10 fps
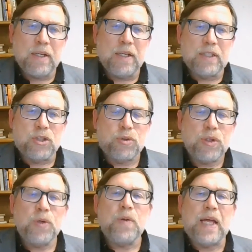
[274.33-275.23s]
It's
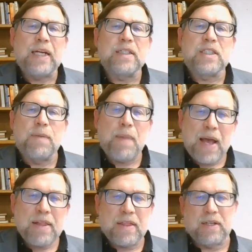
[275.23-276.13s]
true that
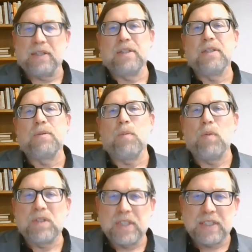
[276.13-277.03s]
Samantha
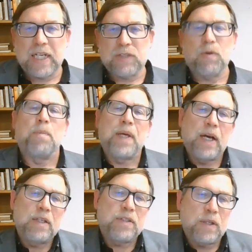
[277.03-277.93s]
was successful
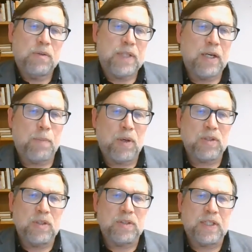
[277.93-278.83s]
because of those
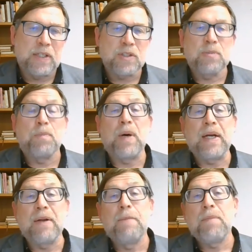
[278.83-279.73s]
interpersonal skills,
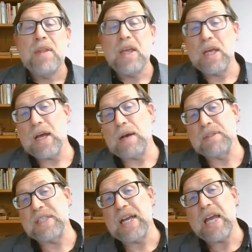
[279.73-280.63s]
but I would
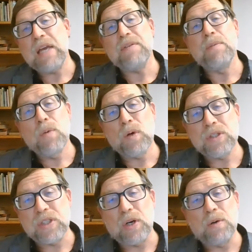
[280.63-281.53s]
say even more
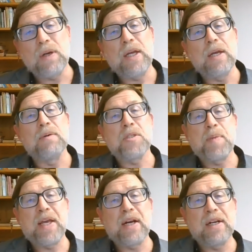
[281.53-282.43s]
so, it was
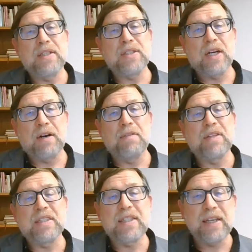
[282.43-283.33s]
because of
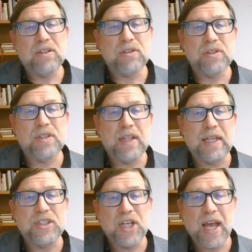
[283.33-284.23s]
the skills
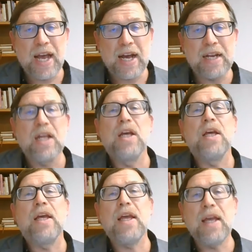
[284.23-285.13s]
that she had
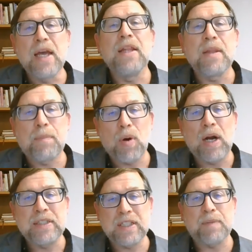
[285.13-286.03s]
in the
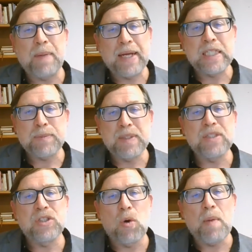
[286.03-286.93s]
project management
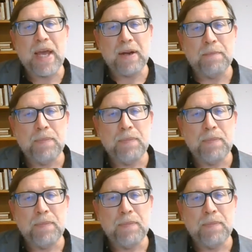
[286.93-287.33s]
domain,